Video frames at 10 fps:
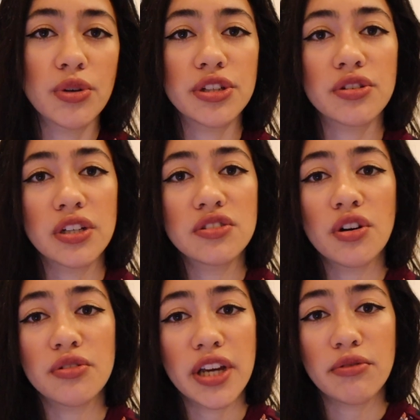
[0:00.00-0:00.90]
what you could
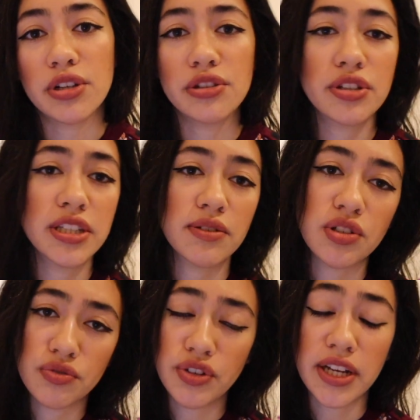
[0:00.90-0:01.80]
donate, what you could give
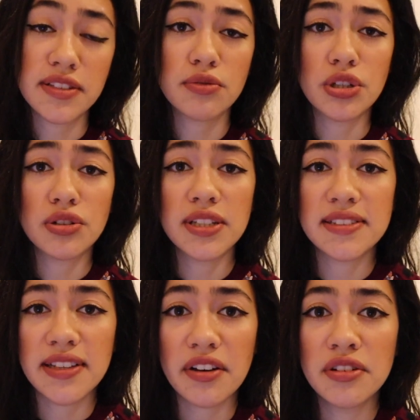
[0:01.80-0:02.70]
to friends, what you could
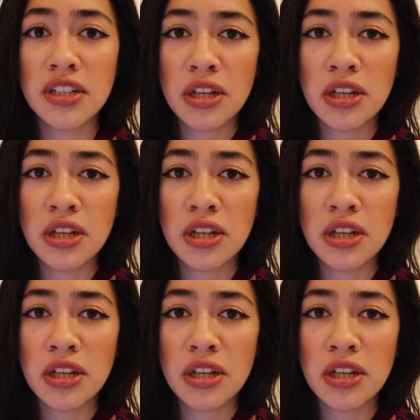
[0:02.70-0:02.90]
sell.